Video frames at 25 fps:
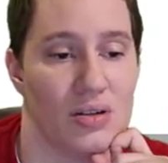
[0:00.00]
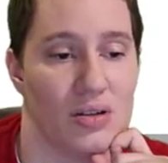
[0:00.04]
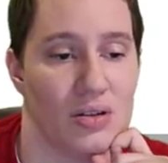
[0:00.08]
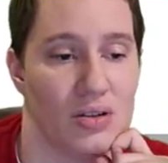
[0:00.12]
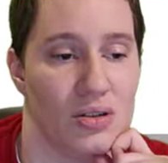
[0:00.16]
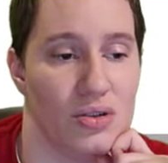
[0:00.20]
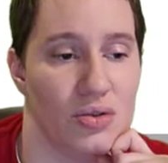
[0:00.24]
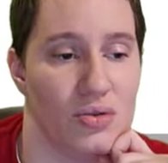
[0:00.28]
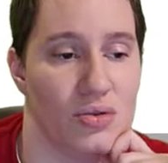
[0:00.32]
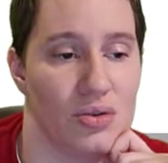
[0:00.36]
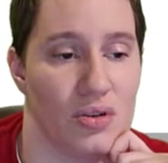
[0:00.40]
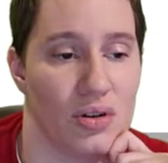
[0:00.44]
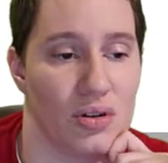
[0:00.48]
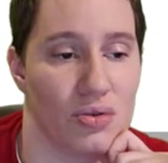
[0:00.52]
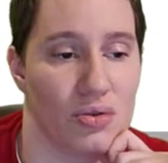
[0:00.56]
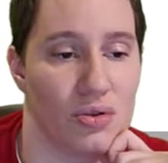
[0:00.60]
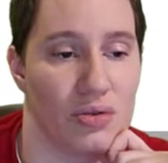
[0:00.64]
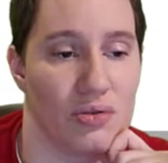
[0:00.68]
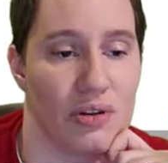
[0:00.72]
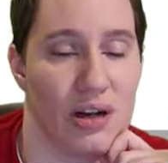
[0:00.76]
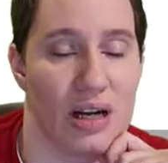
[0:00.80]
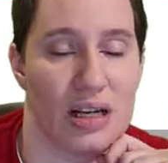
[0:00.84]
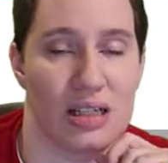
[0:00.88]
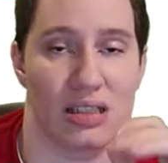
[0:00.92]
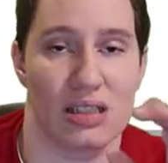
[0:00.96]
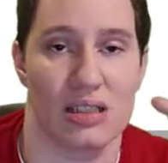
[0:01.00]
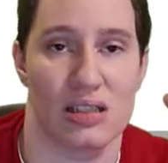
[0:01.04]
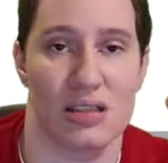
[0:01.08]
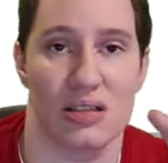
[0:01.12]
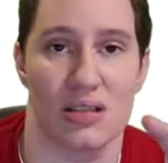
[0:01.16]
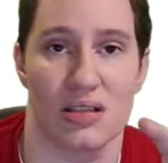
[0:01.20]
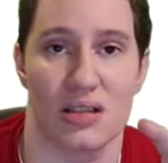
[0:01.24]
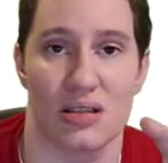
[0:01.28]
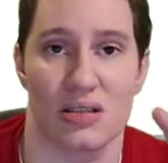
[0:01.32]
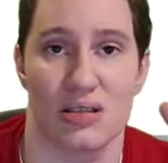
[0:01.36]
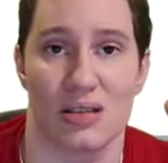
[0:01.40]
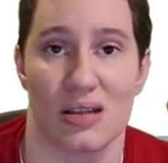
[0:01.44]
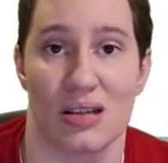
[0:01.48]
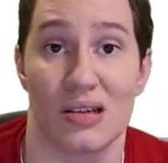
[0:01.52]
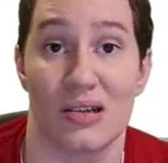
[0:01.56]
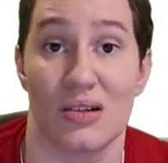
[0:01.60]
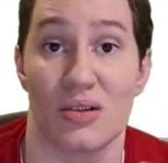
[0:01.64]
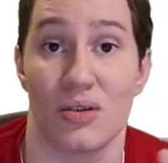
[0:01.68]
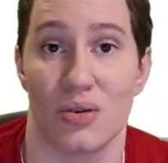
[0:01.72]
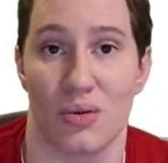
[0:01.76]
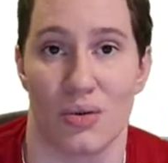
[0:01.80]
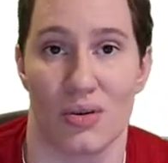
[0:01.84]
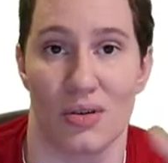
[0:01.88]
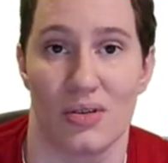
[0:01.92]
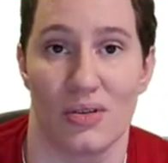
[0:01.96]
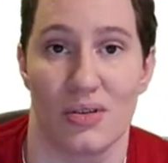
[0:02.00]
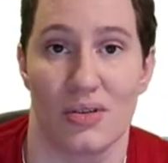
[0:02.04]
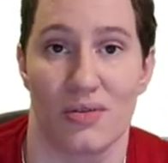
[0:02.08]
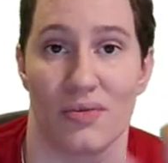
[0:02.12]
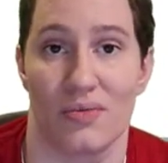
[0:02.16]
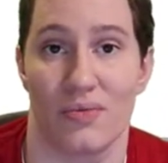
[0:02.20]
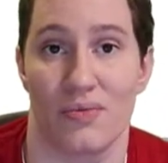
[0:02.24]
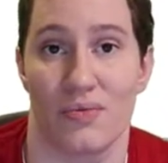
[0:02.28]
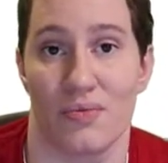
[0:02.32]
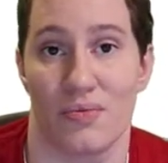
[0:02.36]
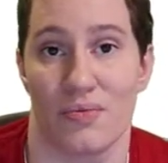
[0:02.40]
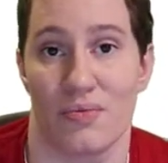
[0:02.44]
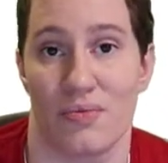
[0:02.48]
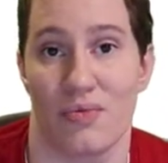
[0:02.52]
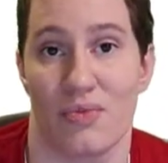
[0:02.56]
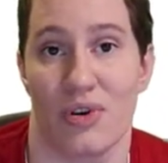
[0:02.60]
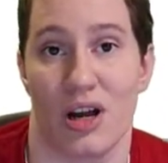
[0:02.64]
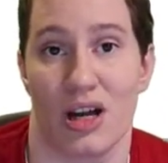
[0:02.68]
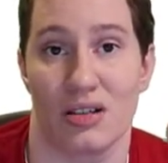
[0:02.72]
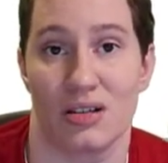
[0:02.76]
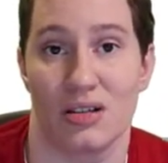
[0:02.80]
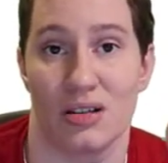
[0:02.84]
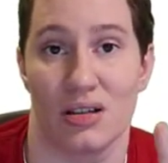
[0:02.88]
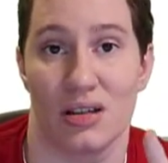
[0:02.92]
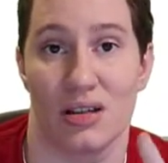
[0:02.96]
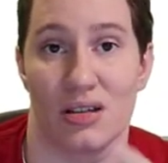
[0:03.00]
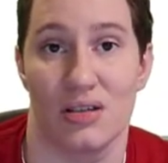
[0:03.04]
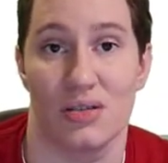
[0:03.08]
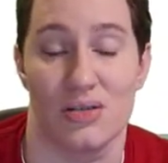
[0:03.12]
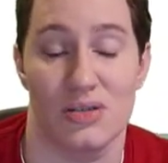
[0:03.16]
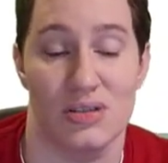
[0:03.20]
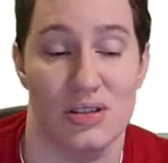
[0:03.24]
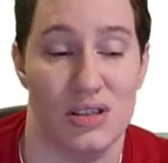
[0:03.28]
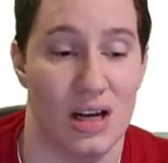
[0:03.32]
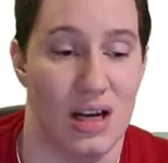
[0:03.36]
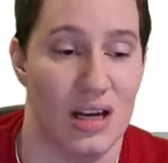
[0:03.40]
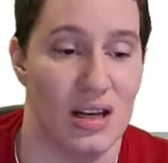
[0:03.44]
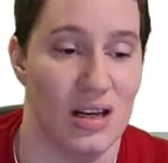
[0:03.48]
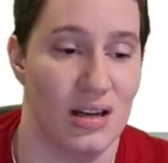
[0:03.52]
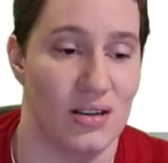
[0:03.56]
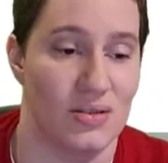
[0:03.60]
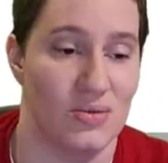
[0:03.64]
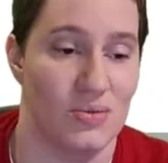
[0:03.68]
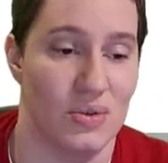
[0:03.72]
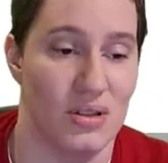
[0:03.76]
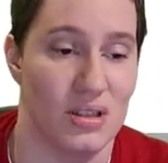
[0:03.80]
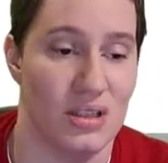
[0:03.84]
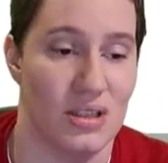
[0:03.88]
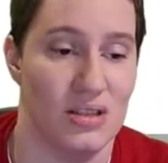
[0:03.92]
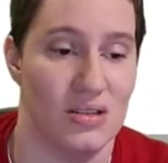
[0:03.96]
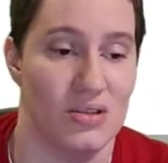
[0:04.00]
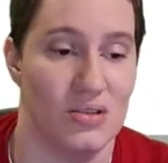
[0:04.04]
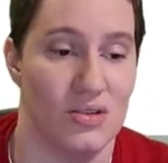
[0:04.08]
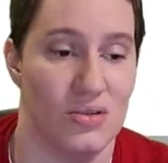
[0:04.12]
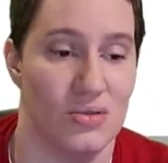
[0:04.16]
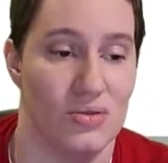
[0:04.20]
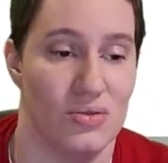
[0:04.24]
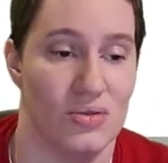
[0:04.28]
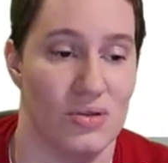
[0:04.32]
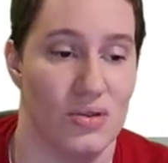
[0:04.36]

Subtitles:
use all 3 fractions and just ignore the fraction on either side as we need to.